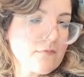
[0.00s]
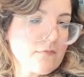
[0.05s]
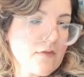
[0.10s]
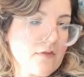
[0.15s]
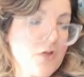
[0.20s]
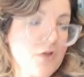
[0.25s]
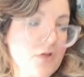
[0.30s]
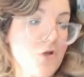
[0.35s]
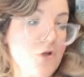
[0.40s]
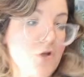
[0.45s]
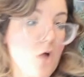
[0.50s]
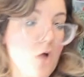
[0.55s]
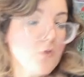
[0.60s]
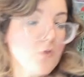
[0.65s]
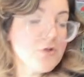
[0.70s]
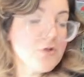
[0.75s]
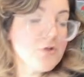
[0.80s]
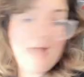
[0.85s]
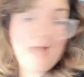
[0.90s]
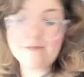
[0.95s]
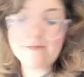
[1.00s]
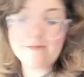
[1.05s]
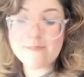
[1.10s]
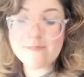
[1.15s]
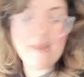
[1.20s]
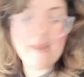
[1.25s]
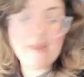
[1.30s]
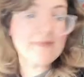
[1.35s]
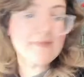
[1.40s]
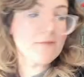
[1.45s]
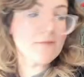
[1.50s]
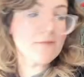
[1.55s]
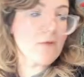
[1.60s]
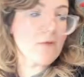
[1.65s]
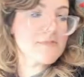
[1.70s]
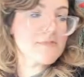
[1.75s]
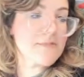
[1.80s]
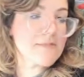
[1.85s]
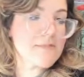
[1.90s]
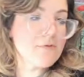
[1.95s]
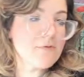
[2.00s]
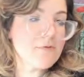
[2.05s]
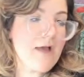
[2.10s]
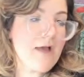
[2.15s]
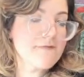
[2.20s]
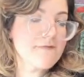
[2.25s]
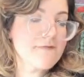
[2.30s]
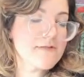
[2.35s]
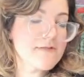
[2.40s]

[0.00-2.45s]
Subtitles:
No, you have to paint them, Rumstep. You have to.